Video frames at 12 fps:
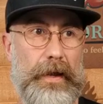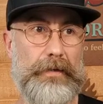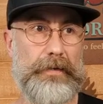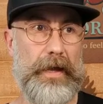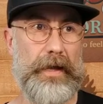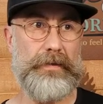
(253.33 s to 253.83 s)

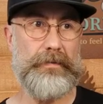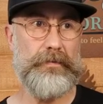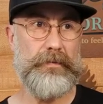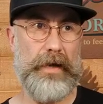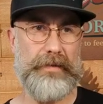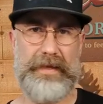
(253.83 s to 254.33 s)

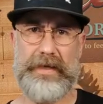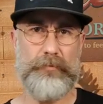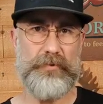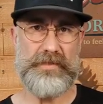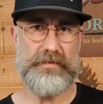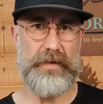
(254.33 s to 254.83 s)
And I
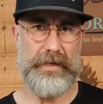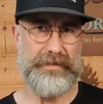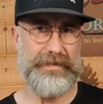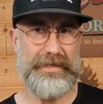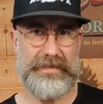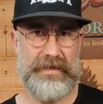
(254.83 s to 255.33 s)
think it was
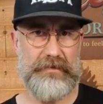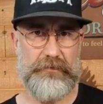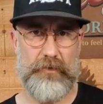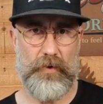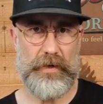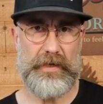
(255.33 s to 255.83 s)
like
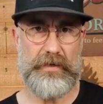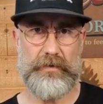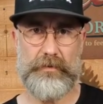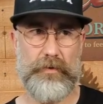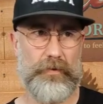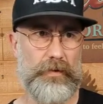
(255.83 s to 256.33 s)

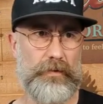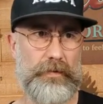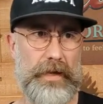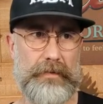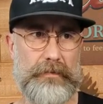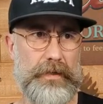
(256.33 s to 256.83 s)
60-40
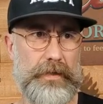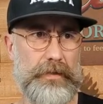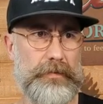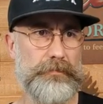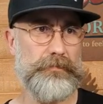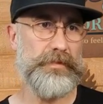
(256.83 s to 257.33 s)
or
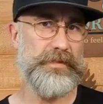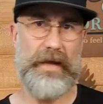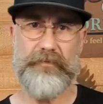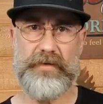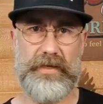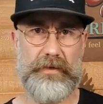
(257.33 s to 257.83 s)

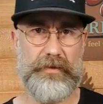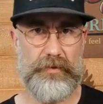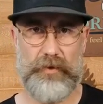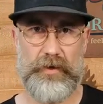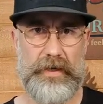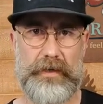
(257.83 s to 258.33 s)

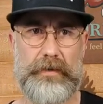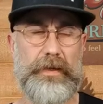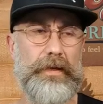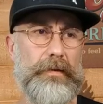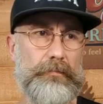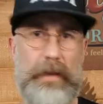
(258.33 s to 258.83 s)
70-30
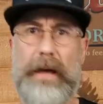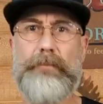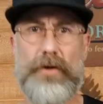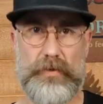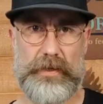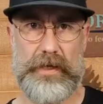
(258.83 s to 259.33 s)

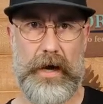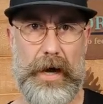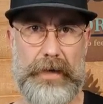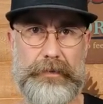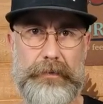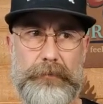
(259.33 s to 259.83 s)
bamboo and
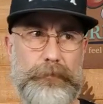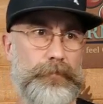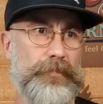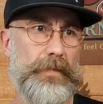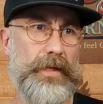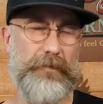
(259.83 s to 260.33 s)
cotton,
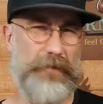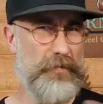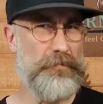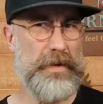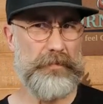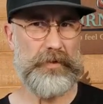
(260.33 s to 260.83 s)
if
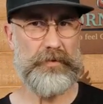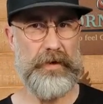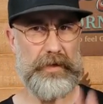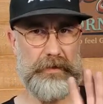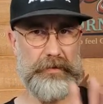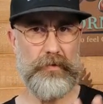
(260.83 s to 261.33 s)
I remember
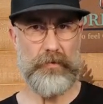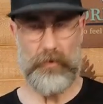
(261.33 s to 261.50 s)
correctly.